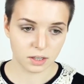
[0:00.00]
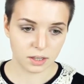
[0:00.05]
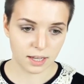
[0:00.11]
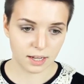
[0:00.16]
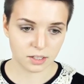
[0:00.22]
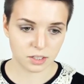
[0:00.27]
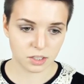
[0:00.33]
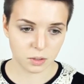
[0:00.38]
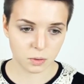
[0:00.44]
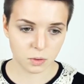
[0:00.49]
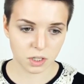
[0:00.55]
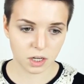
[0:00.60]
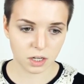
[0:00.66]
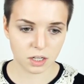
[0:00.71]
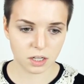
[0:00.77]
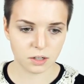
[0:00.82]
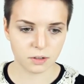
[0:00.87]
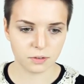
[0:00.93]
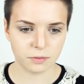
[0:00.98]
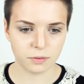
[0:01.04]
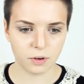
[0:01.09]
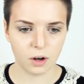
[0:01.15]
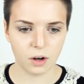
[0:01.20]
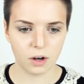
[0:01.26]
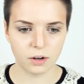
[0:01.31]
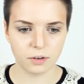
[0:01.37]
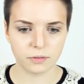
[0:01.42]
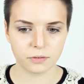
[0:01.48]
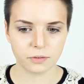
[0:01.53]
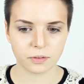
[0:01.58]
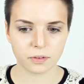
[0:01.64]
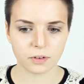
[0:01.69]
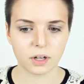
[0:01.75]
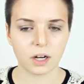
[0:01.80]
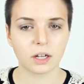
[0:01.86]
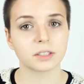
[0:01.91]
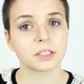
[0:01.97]
There's the alternative of
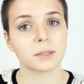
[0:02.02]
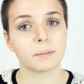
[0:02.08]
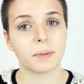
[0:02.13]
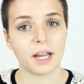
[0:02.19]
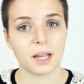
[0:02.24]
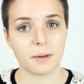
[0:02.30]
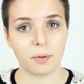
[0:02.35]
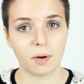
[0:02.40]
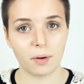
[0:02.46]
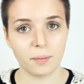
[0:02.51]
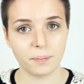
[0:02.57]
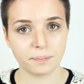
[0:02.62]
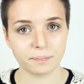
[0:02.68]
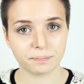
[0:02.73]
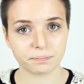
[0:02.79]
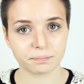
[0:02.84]
cutting paper.